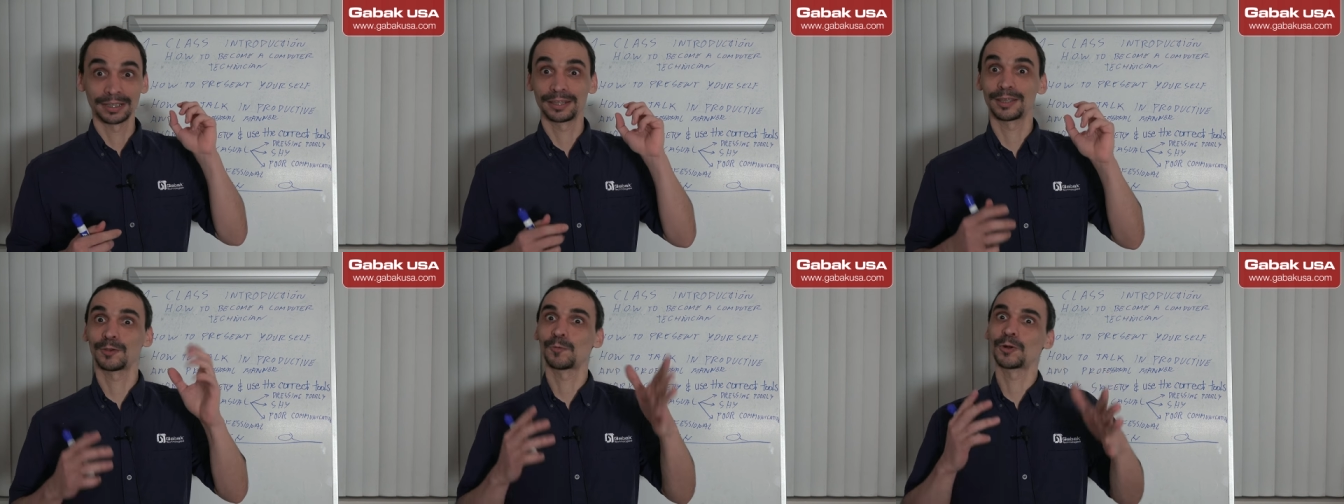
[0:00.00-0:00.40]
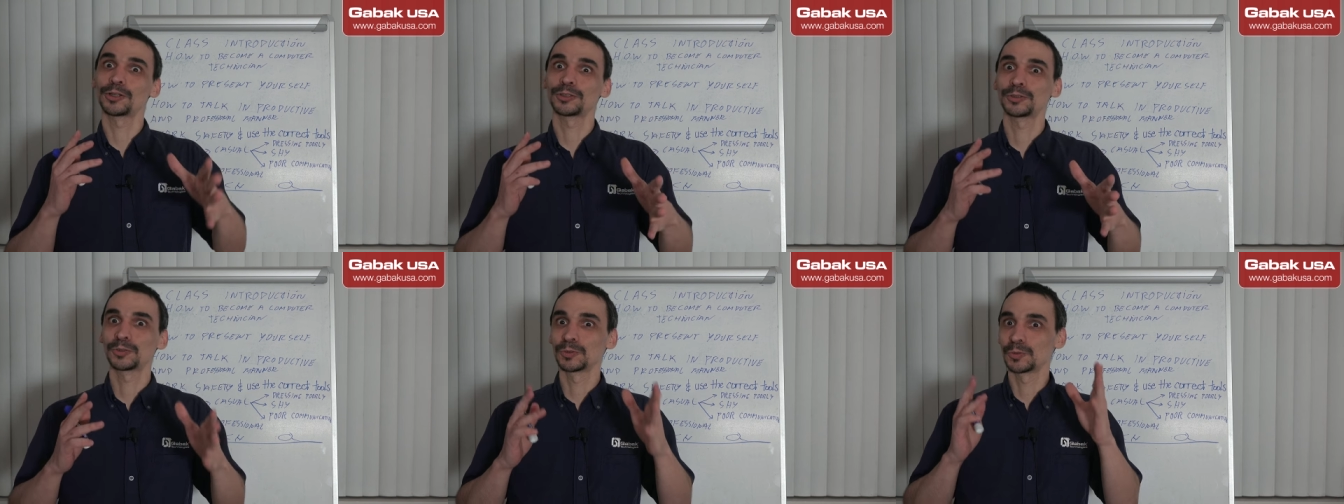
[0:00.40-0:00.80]
they
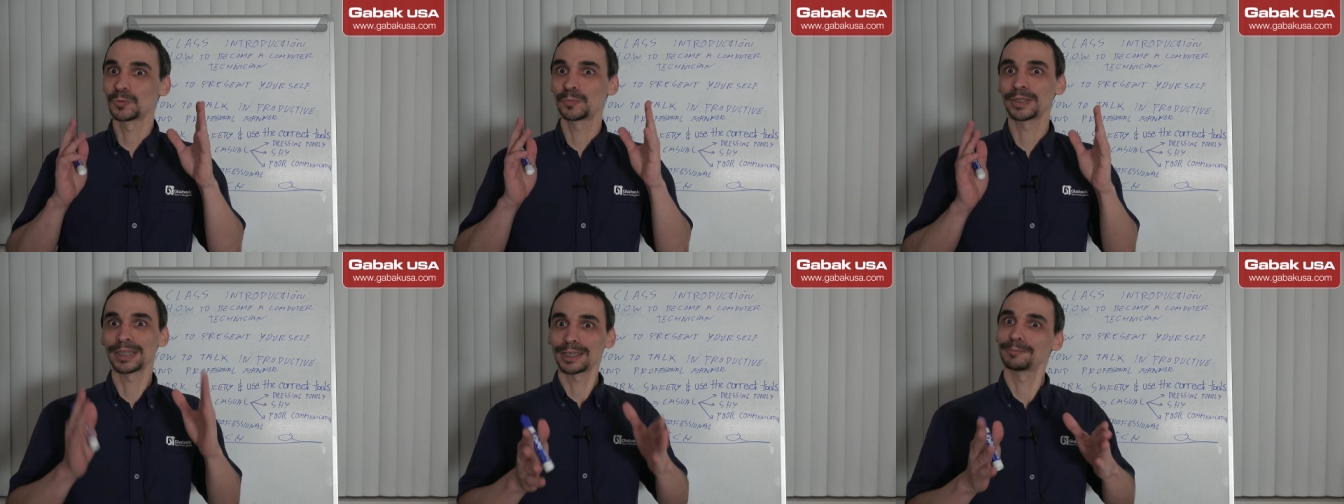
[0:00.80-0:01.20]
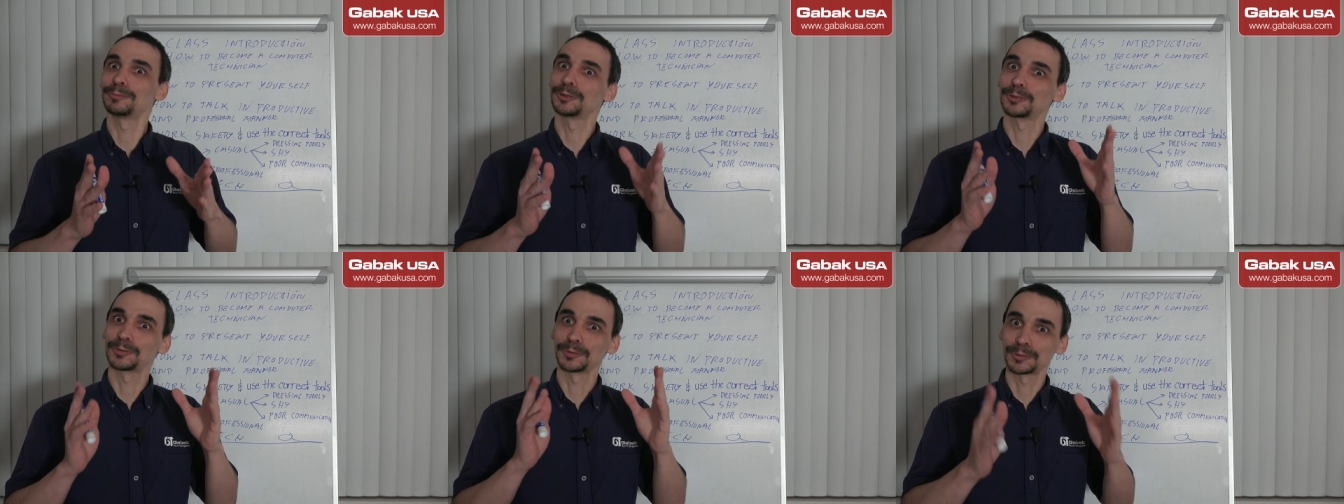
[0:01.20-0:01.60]
want to be
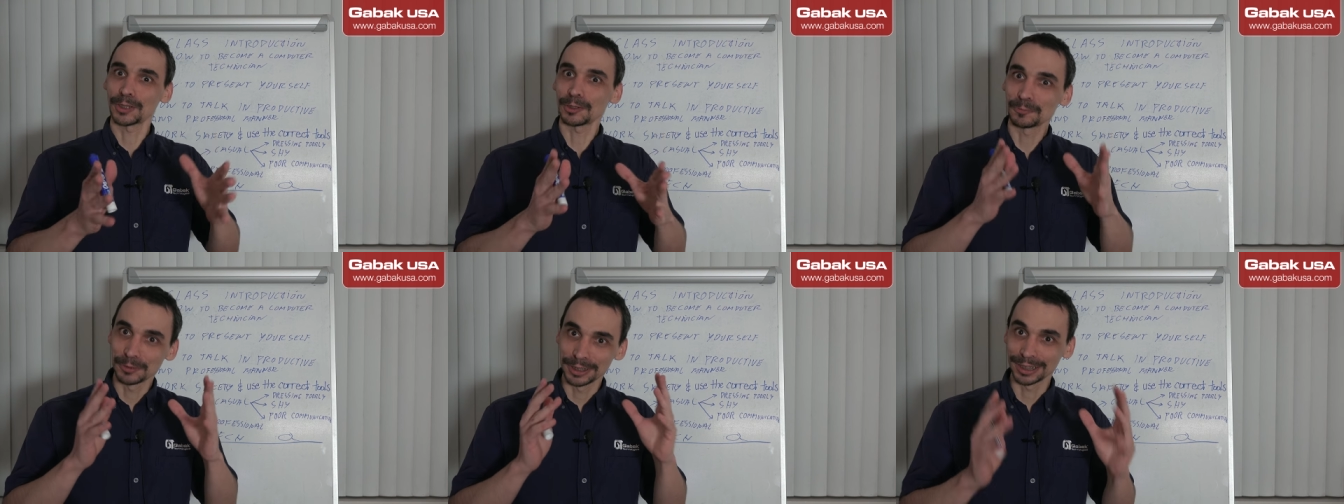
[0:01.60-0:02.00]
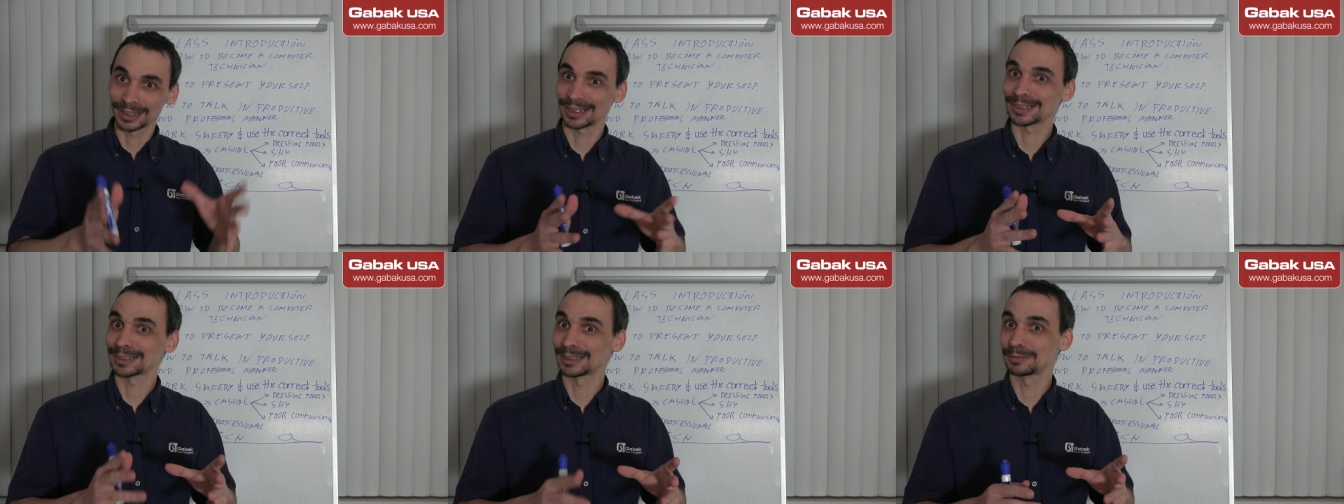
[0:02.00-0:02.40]
able to talk with the
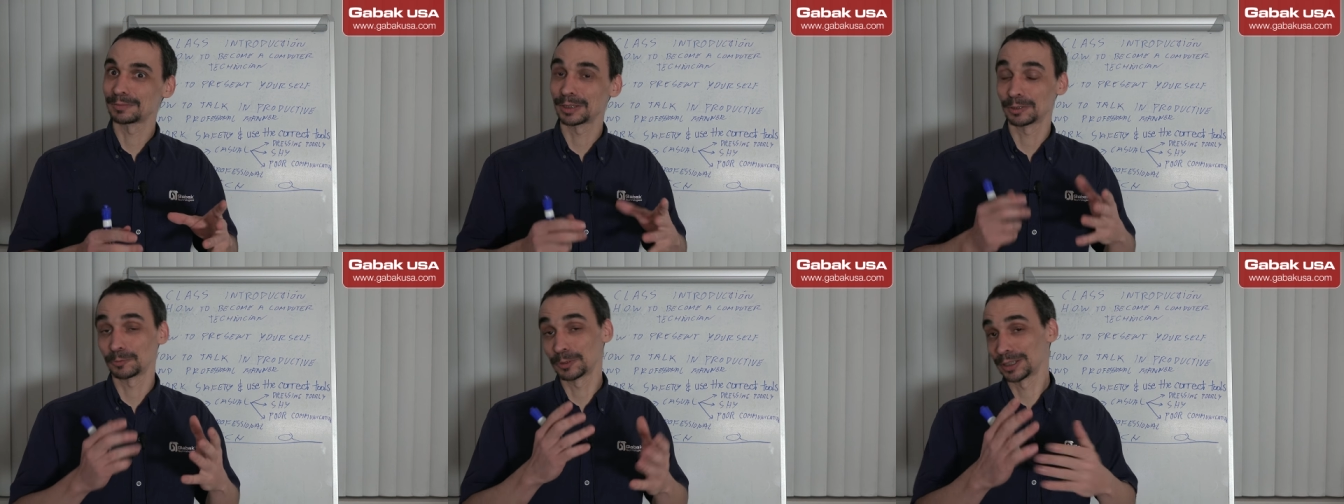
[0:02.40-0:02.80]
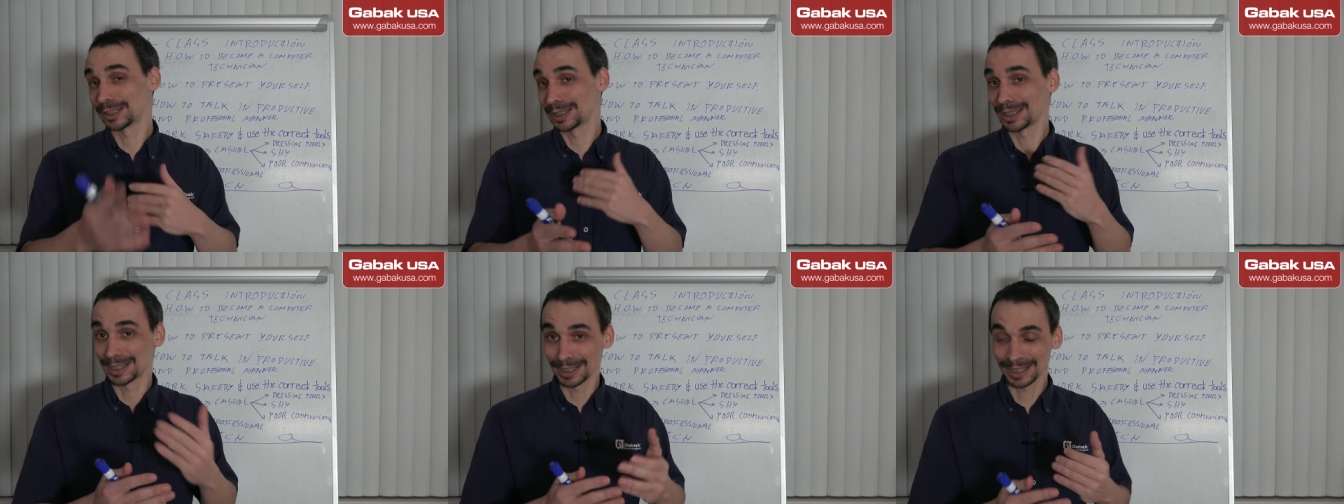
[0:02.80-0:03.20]
customer uh, with
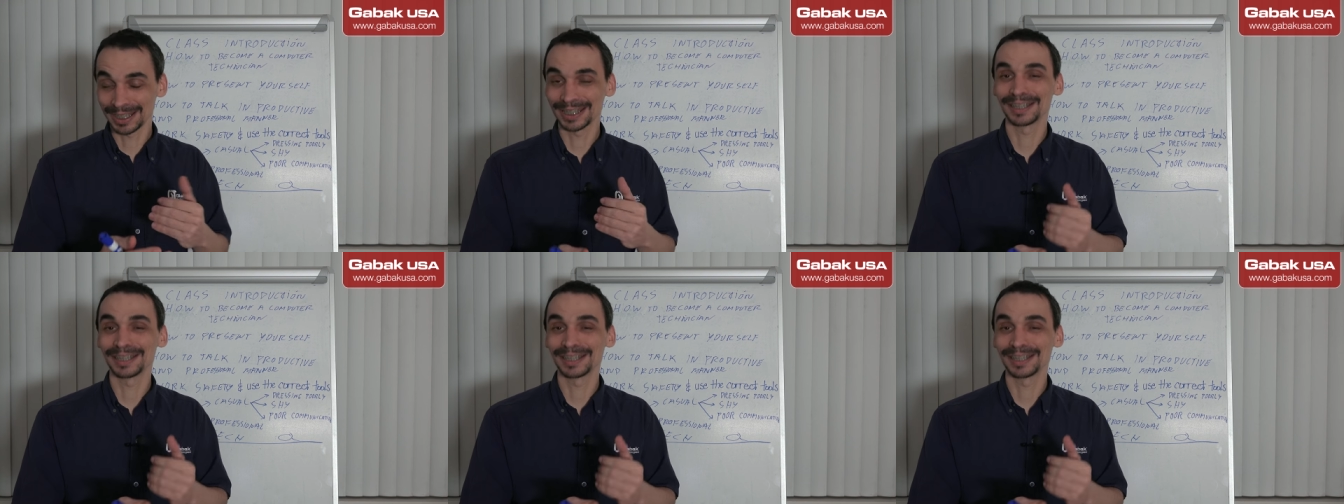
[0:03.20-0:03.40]
the